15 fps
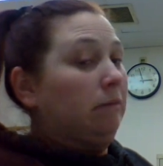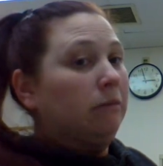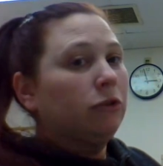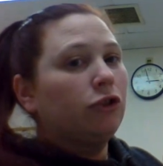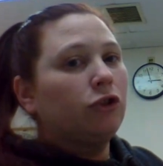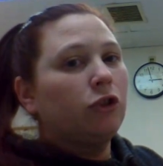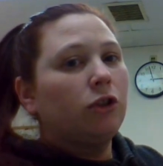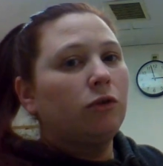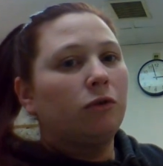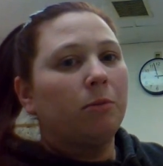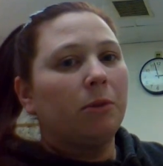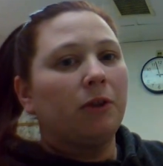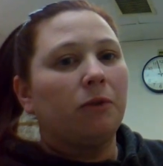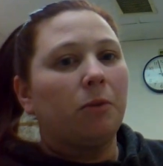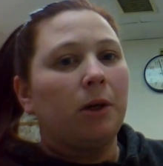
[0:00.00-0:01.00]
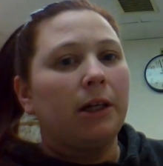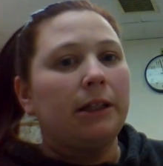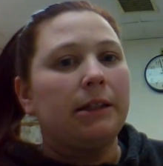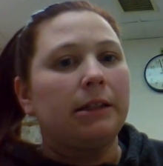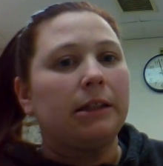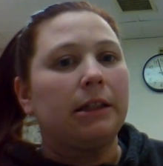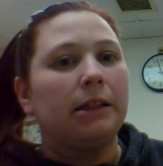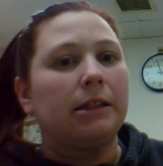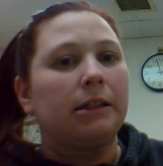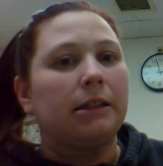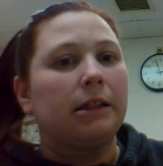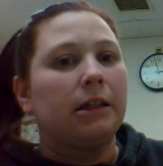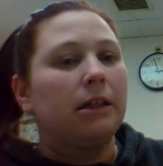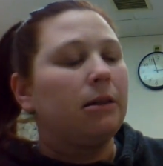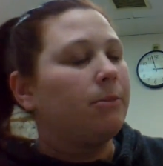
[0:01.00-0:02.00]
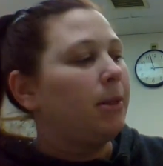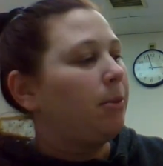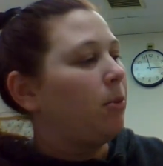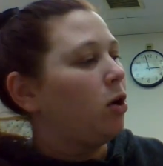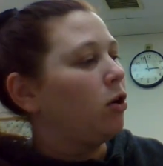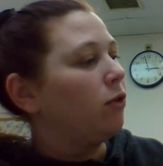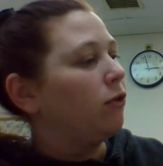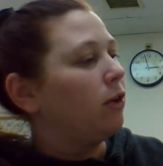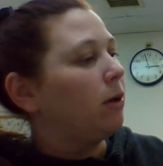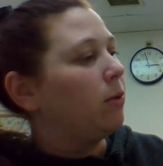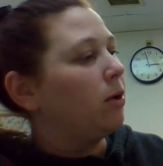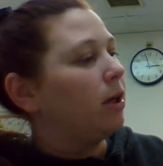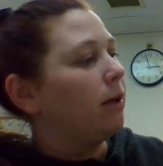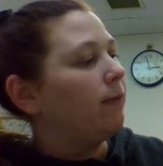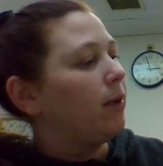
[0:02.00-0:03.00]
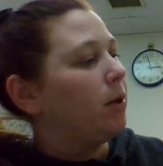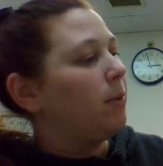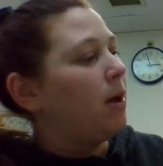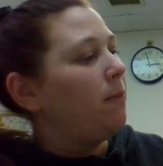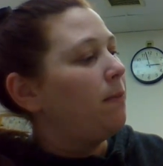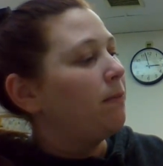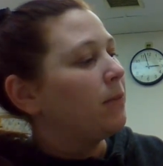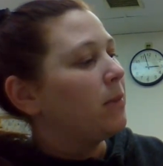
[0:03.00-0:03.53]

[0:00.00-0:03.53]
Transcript: Excuse Miss White's, it's my marker's not working very well.